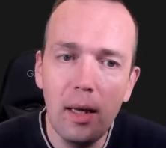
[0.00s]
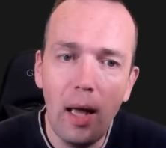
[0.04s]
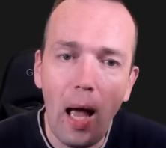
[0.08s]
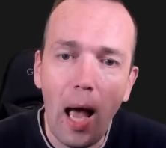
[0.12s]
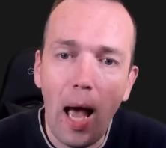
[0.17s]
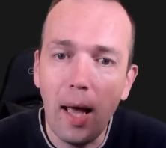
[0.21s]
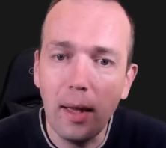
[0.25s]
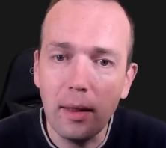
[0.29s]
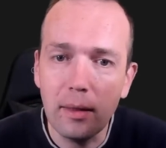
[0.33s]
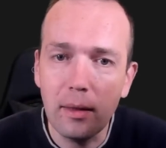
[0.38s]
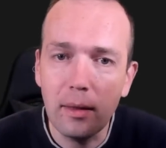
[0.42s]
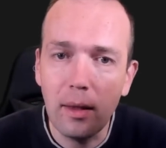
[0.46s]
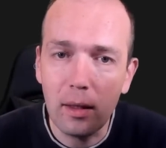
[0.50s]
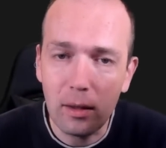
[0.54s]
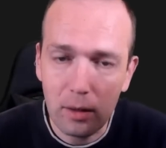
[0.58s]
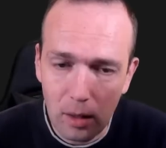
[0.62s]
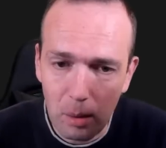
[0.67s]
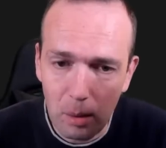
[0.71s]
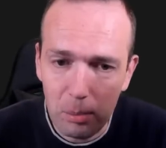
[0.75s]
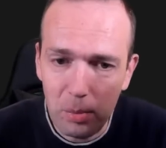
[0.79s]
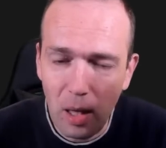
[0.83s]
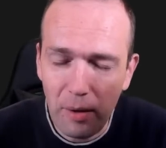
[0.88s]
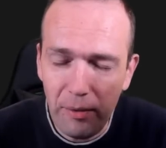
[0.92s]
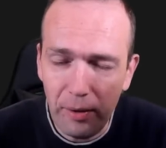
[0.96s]
at the
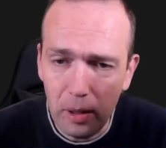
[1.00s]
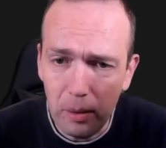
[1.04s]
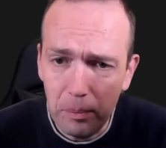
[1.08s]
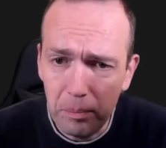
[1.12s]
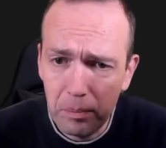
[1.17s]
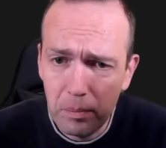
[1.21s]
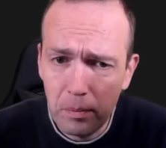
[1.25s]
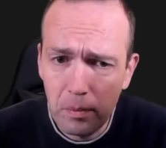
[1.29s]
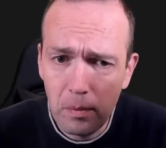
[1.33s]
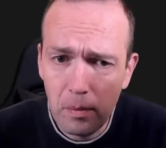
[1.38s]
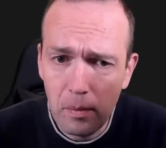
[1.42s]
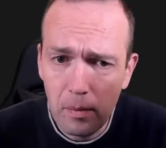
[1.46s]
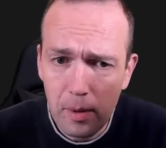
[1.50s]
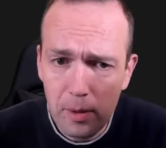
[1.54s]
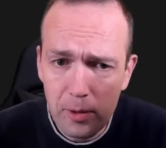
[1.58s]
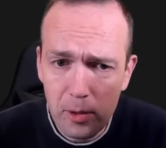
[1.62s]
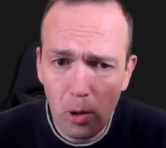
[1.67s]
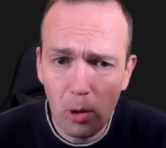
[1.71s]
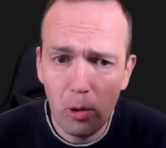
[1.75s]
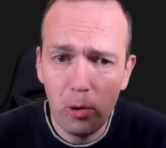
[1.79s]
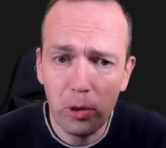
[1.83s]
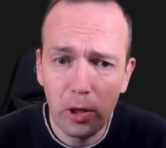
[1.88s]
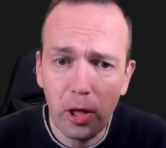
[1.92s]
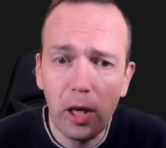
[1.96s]
club level.
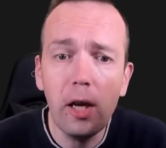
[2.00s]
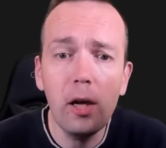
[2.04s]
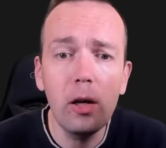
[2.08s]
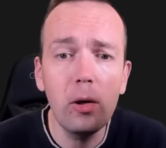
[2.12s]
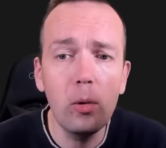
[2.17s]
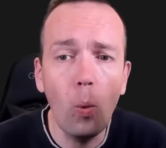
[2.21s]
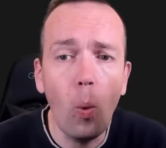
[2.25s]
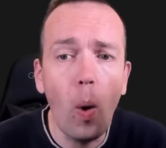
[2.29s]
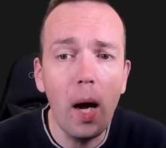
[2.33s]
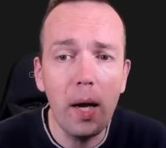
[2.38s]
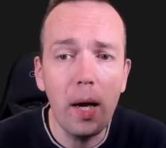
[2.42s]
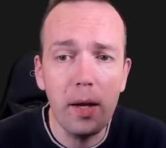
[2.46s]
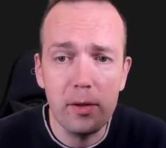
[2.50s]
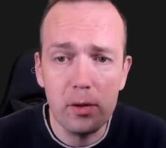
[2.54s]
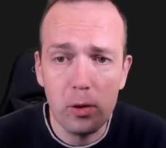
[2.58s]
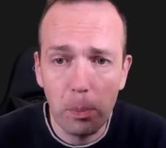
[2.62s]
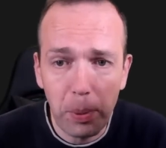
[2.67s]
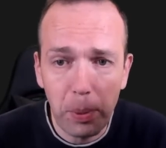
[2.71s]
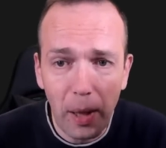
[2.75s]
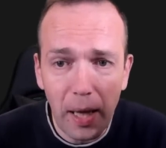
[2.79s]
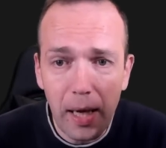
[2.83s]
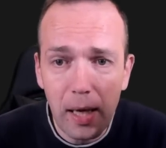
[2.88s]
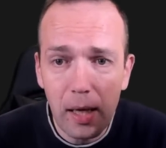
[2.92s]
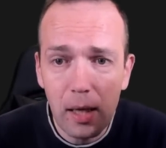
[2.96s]
So here, white is to
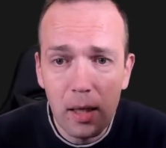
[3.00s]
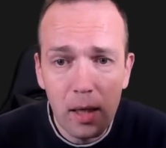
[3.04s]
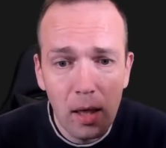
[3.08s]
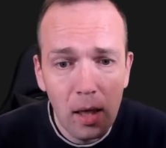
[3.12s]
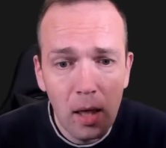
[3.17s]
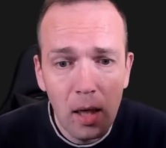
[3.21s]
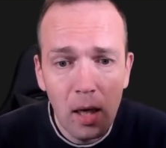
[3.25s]
play.